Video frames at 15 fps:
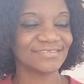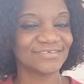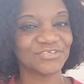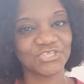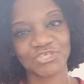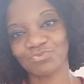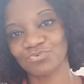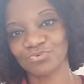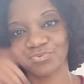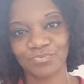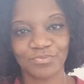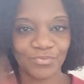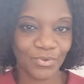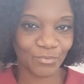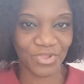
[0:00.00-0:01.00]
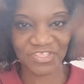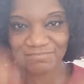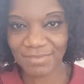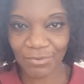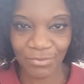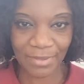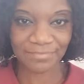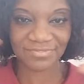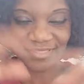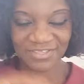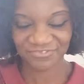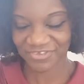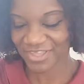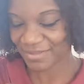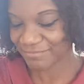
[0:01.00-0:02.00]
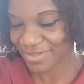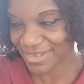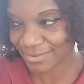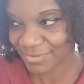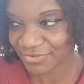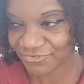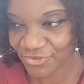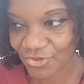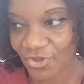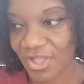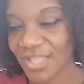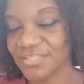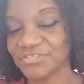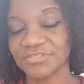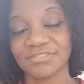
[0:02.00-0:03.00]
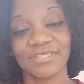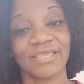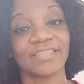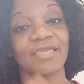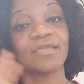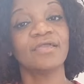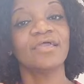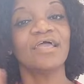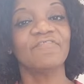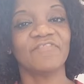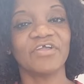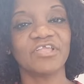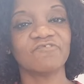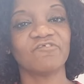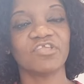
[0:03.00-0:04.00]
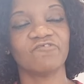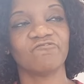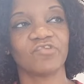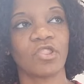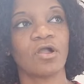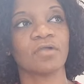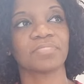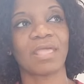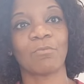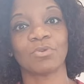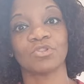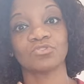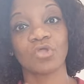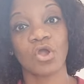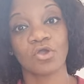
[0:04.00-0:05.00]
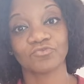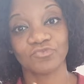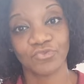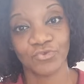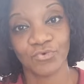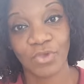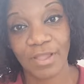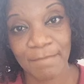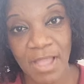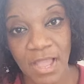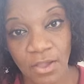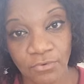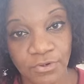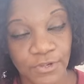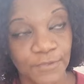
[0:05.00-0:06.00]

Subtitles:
she went to my website, she got my number, she called, and she said, thank you for your vlog. I want to talk to you about